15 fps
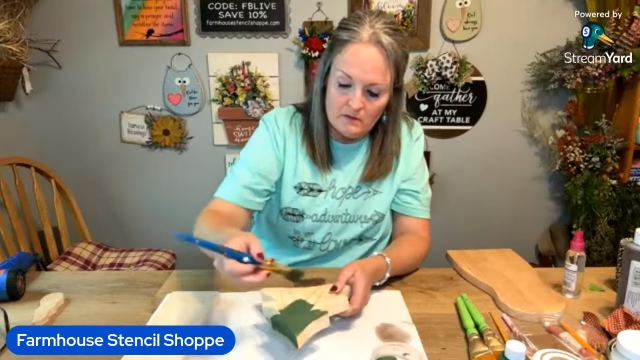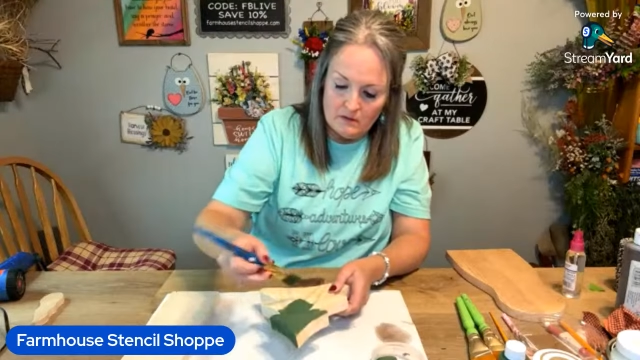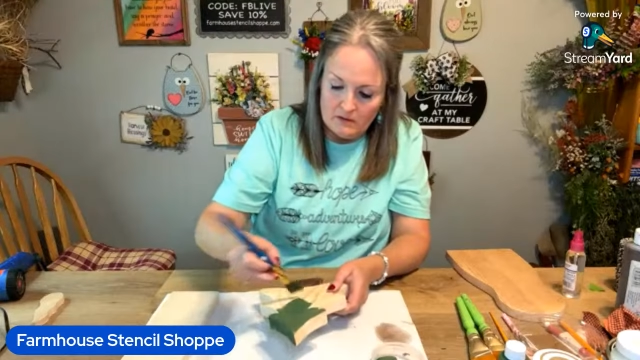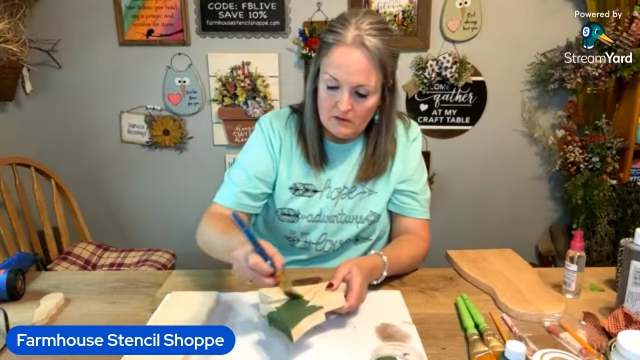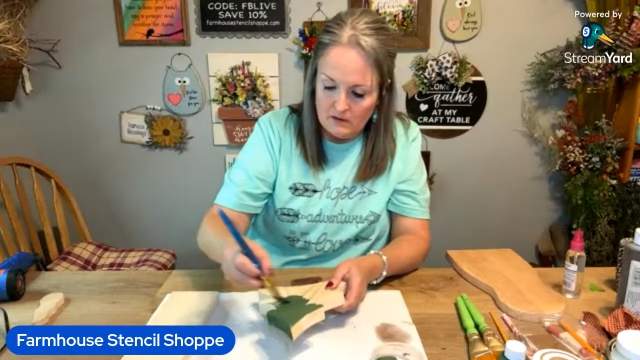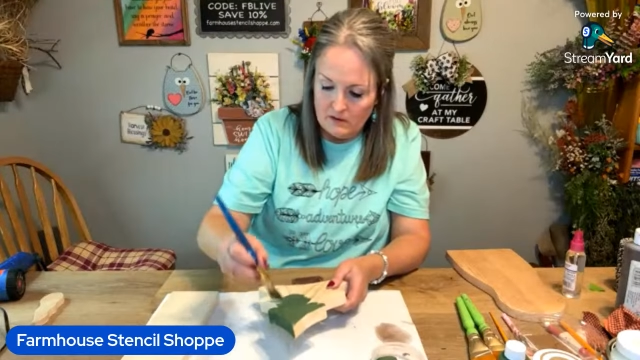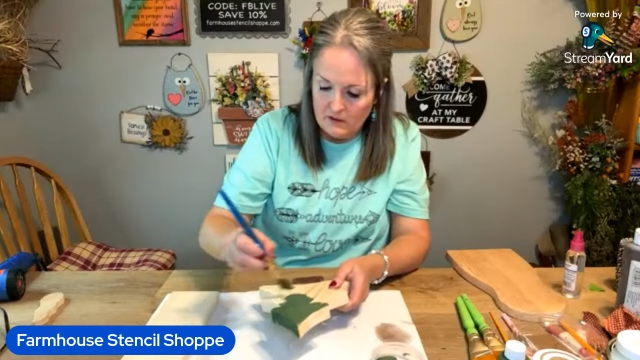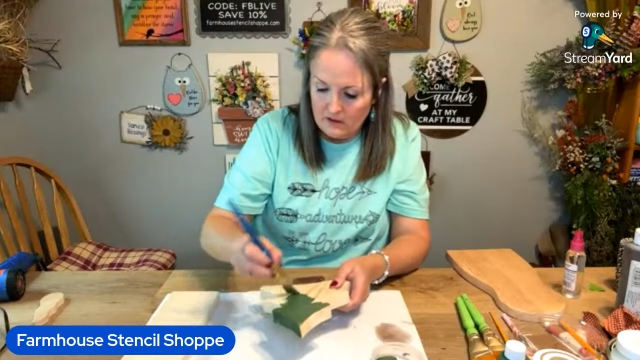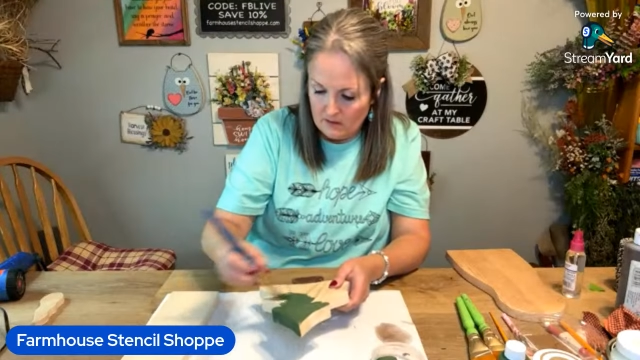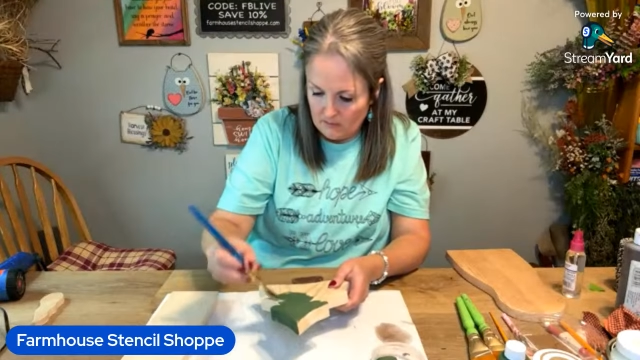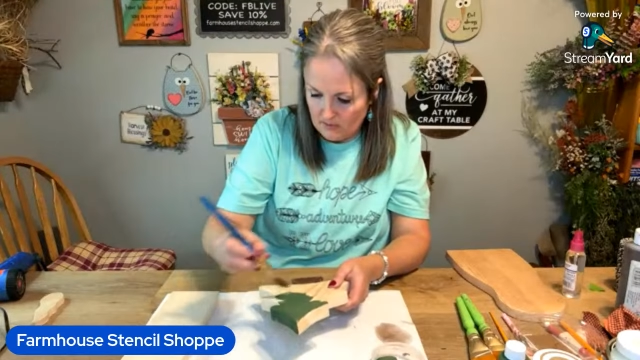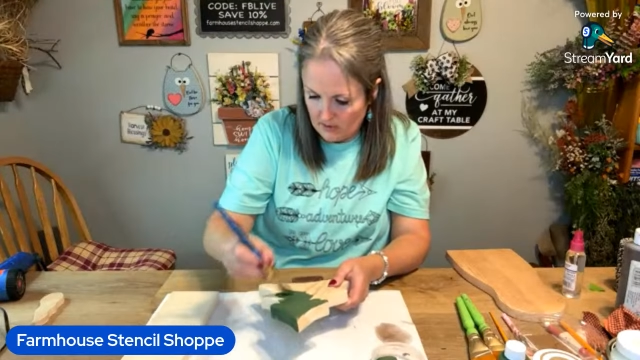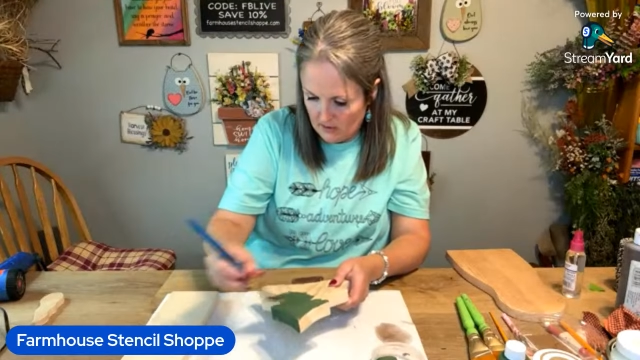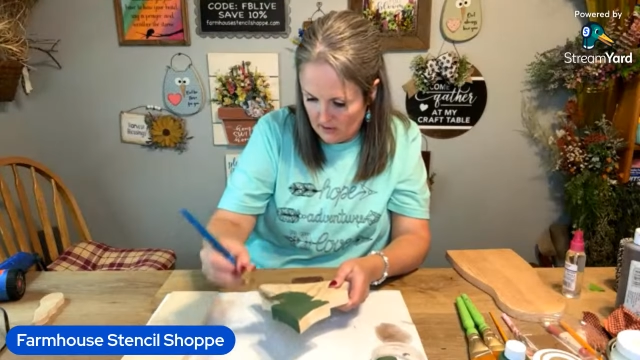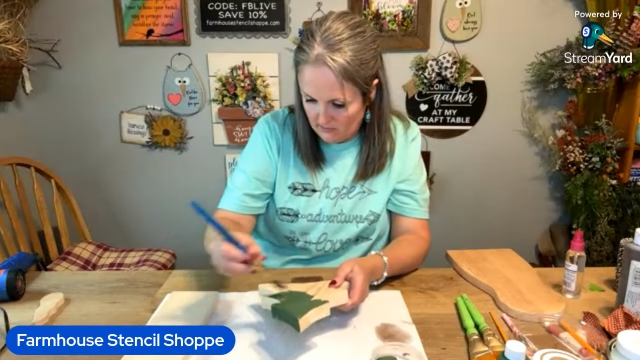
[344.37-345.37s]
I think I'm going
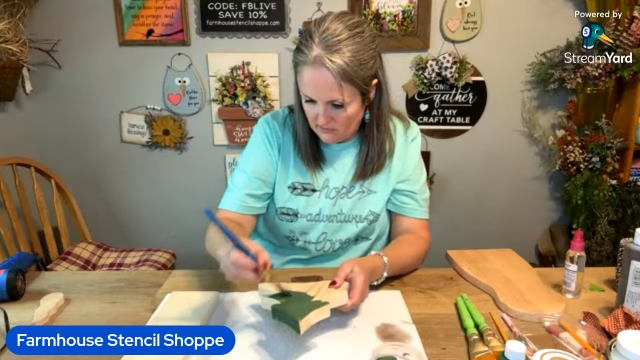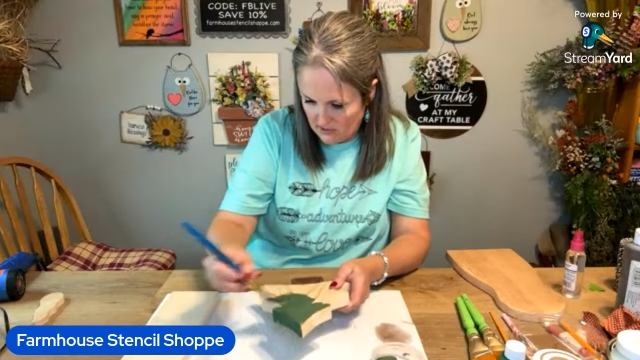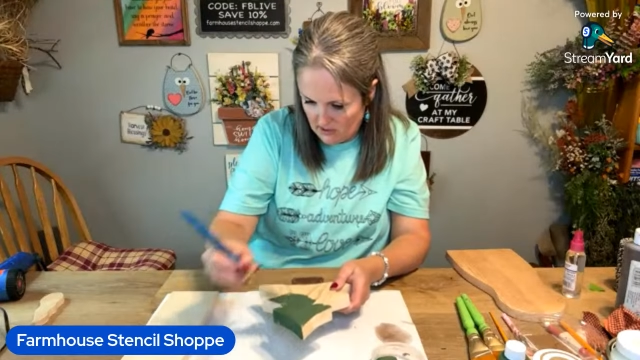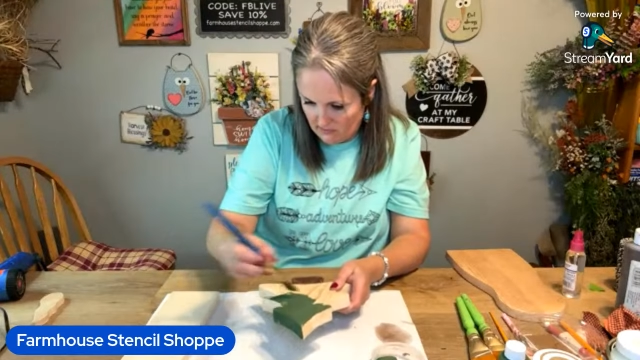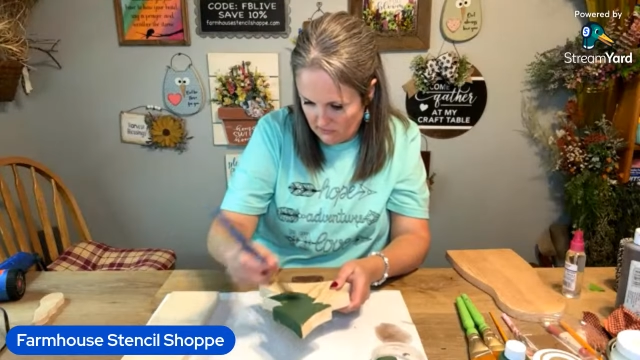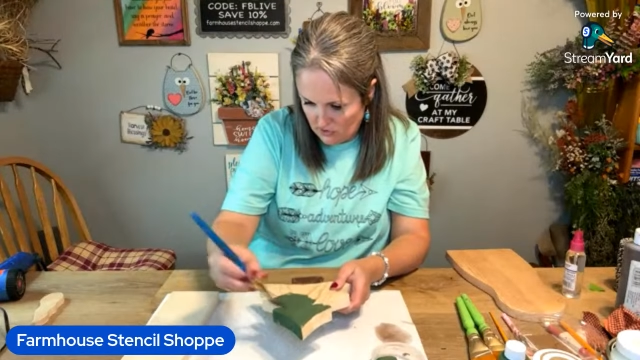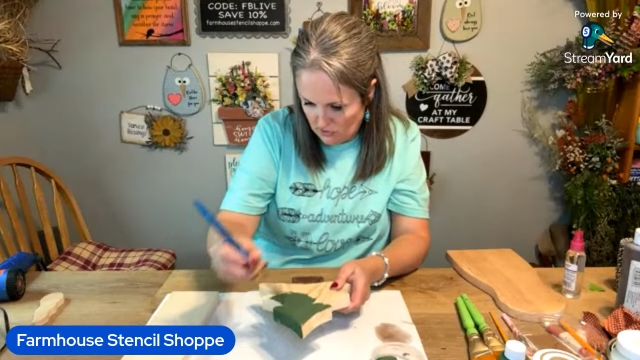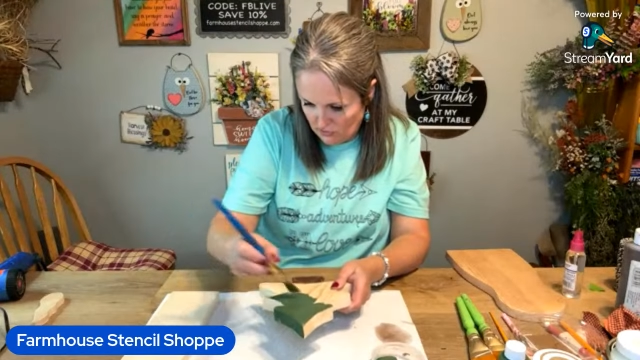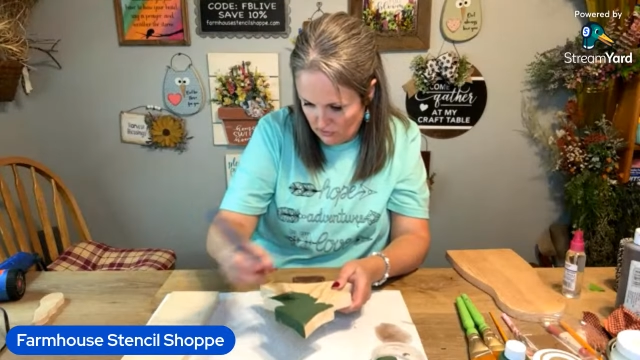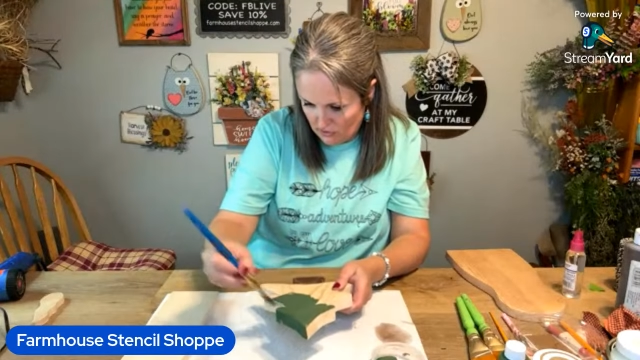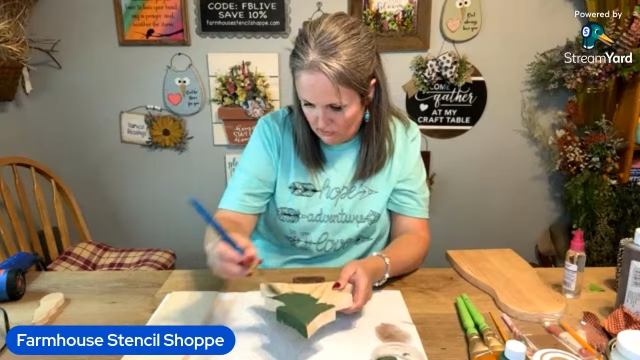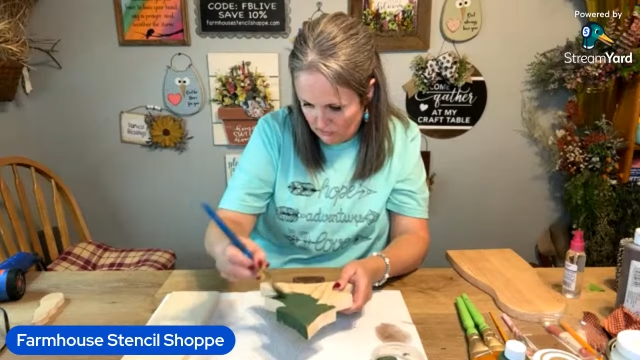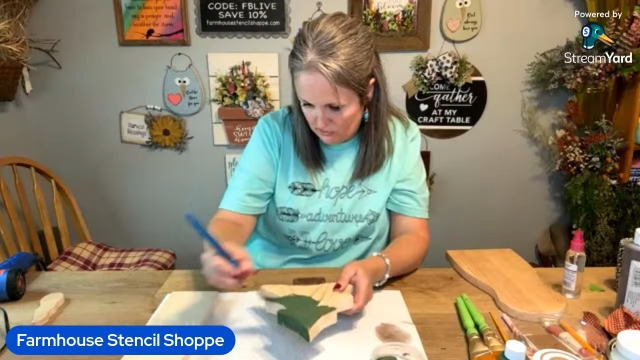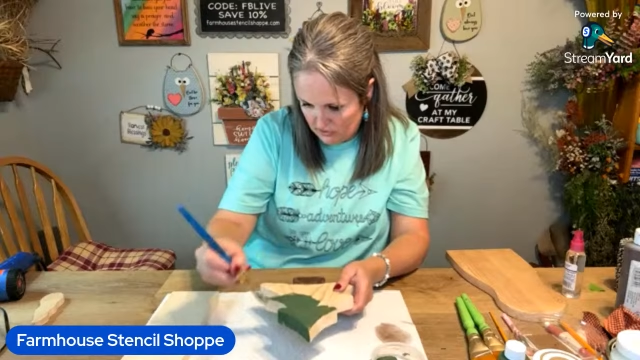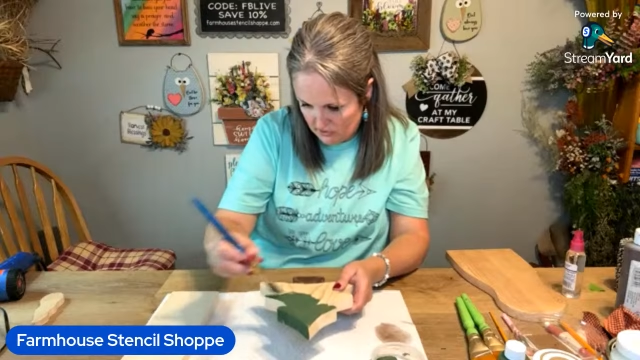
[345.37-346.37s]
to have 2
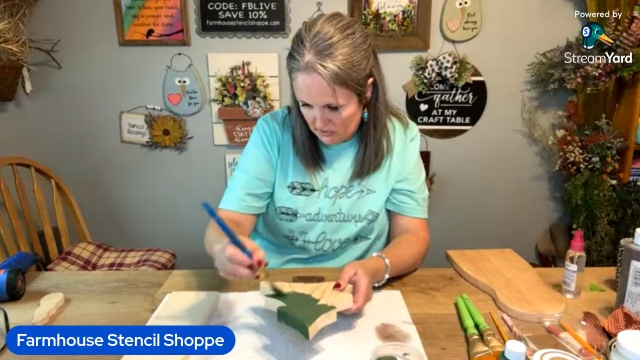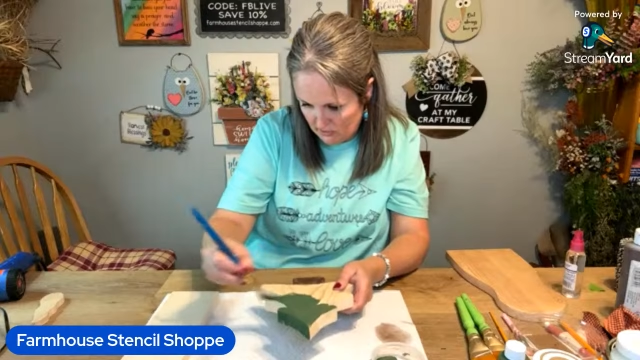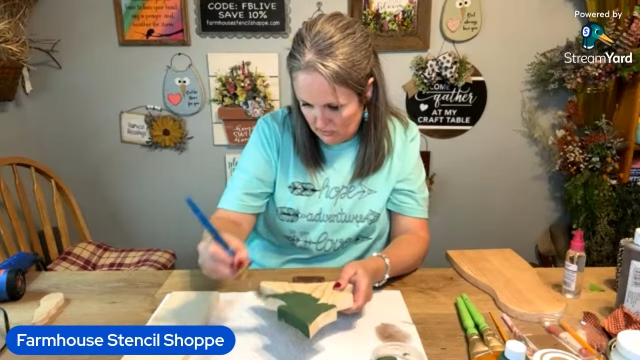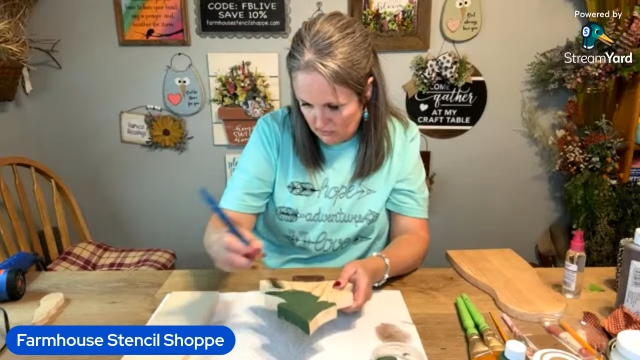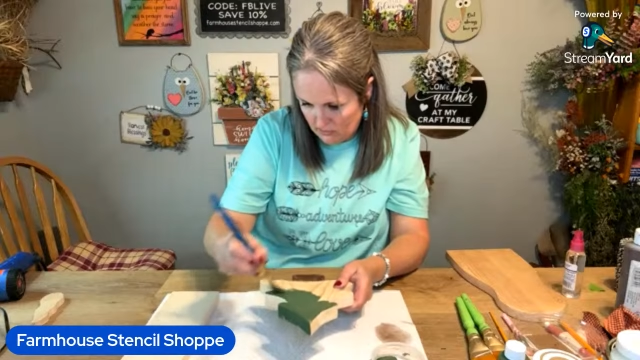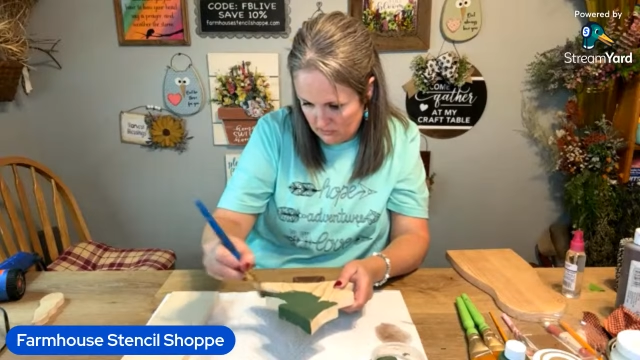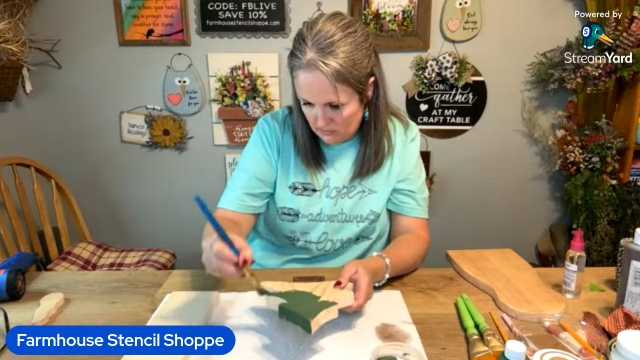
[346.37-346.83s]
coats, though.